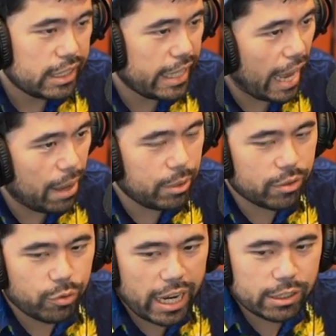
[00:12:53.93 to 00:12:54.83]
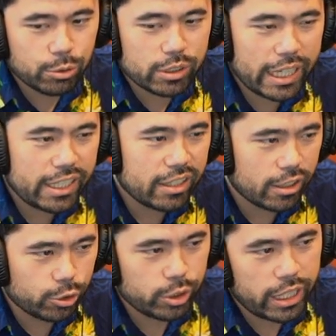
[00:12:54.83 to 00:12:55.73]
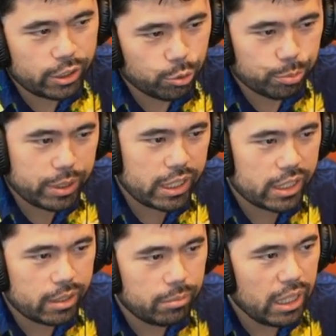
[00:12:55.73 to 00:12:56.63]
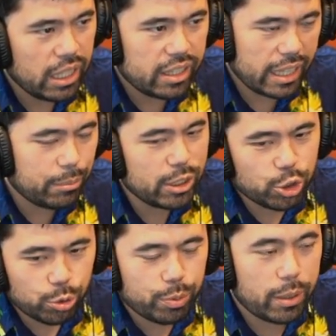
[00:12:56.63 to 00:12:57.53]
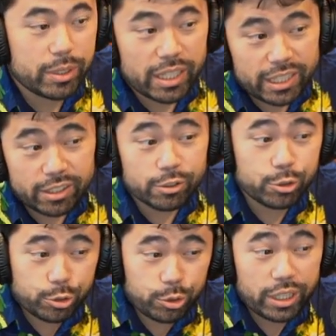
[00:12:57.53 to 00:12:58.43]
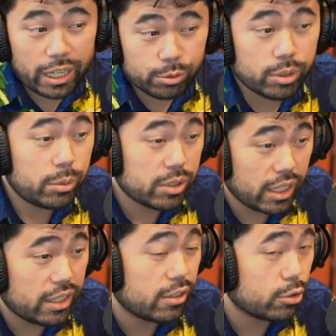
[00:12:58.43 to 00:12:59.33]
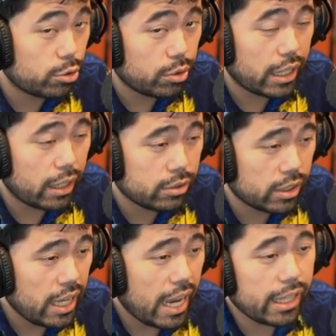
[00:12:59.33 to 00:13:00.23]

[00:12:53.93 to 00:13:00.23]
I mean, if Rasmus was 1900 and you were beating him, that means you were probably 1900 or 2000 when he was 1900 or 2000, and then